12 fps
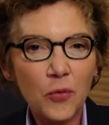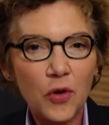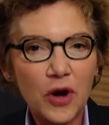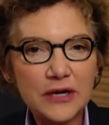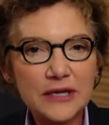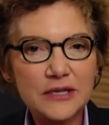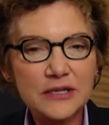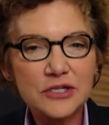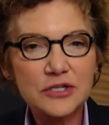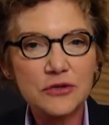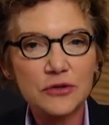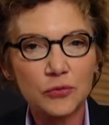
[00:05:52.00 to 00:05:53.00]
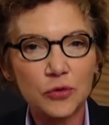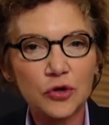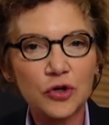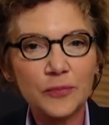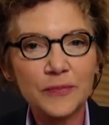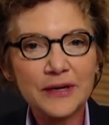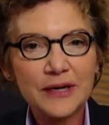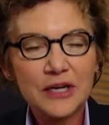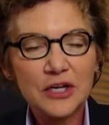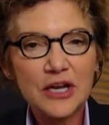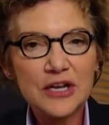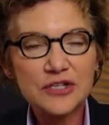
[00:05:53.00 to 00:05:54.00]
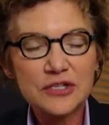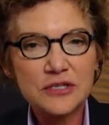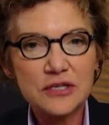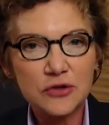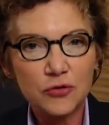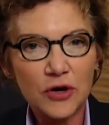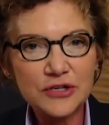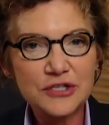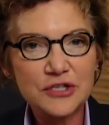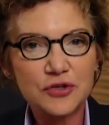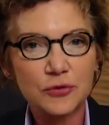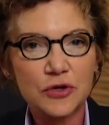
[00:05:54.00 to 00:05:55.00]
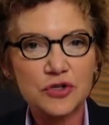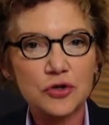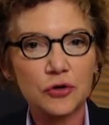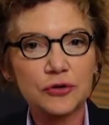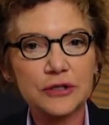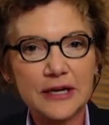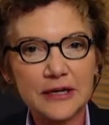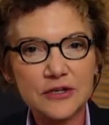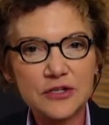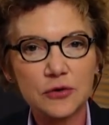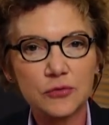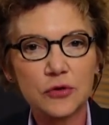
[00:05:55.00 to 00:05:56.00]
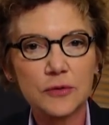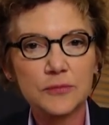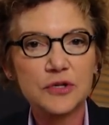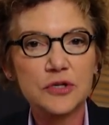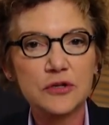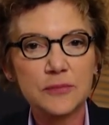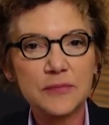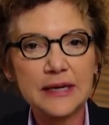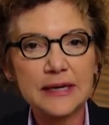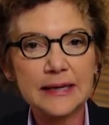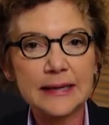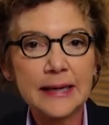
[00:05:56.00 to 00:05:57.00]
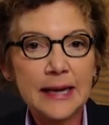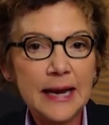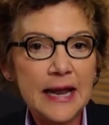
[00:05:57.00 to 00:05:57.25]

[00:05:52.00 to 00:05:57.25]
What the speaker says: walk into the room, you cross this threshold to get into the room to do the meeting,